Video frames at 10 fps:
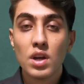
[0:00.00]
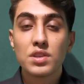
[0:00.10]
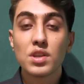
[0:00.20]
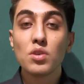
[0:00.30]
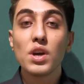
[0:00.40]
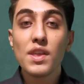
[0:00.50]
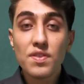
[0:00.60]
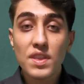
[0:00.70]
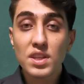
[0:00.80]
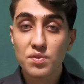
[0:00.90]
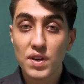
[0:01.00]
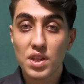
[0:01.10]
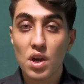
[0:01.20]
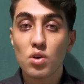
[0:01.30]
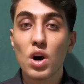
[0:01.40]
So in this
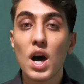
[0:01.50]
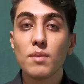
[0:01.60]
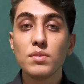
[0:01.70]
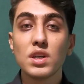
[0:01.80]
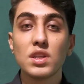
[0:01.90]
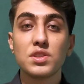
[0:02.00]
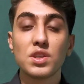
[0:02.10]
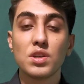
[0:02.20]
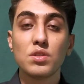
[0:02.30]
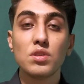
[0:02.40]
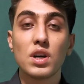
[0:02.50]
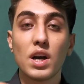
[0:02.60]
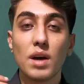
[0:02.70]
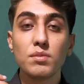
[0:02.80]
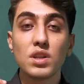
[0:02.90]
video, I'm gonna
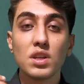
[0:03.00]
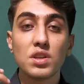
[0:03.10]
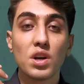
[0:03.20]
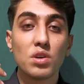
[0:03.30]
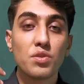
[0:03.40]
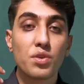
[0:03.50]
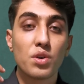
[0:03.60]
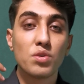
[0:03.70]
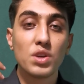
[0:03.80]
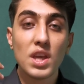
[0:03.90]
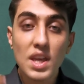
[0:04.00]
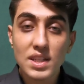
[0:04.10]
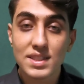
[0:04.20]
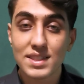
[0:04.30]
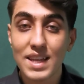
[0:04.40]
go through
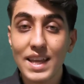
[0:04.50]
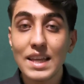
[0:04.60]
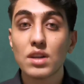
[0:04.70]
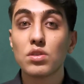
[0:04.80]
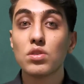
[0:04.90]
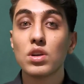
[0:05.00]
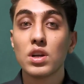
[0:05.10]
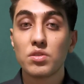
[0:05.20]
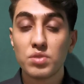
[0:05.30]
each single